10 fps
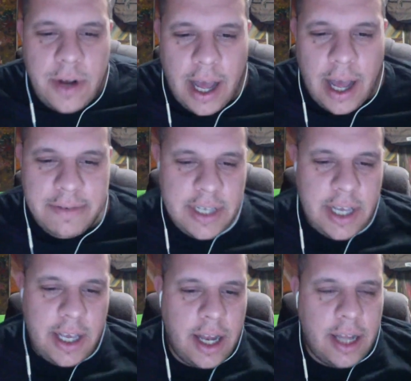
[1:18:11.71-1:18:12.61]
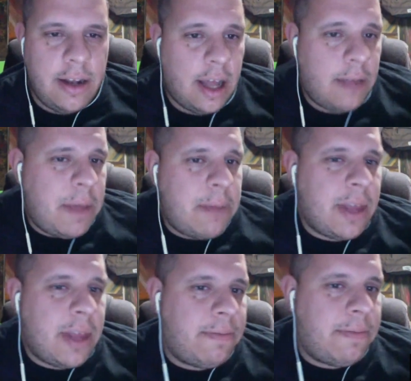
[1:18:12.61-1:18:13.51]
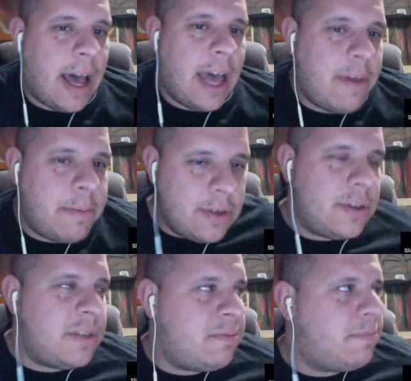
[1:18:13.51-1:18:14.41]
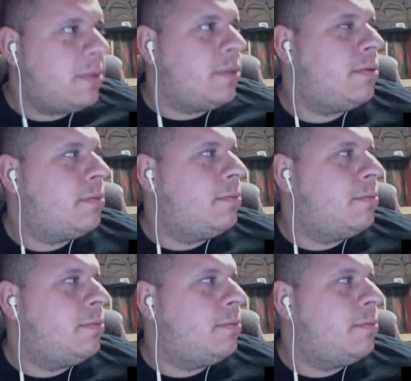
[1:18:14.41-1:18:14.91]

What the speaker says: I've seen maybe like 5 episodes of Black